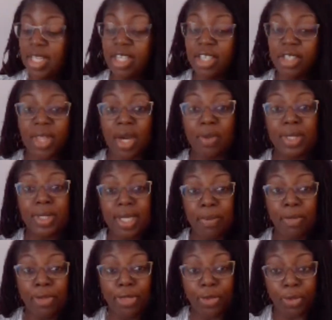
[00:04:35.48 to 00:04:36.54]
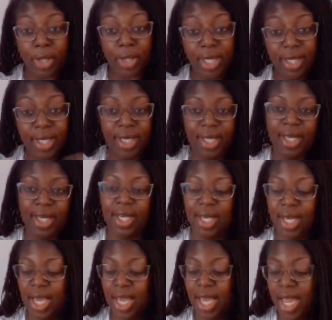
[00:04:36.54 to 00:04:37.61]
So that was number 3.
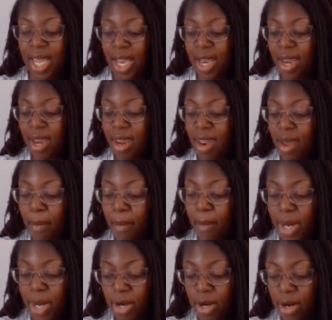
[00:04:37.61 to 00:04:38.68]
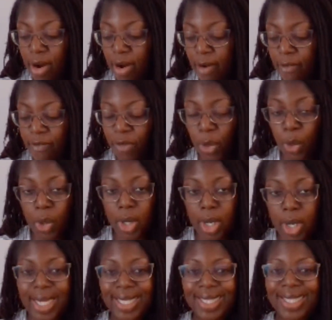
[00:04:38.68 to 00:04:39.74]
Number
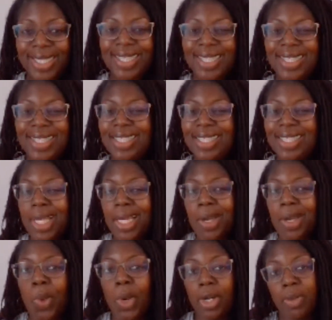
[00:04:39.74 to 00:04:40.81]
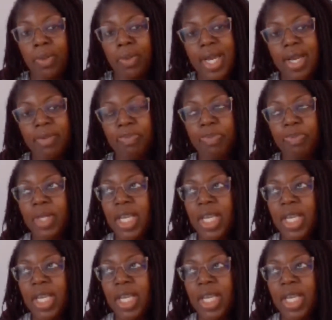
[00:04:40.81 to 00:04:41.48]
4 is a little like a workaround.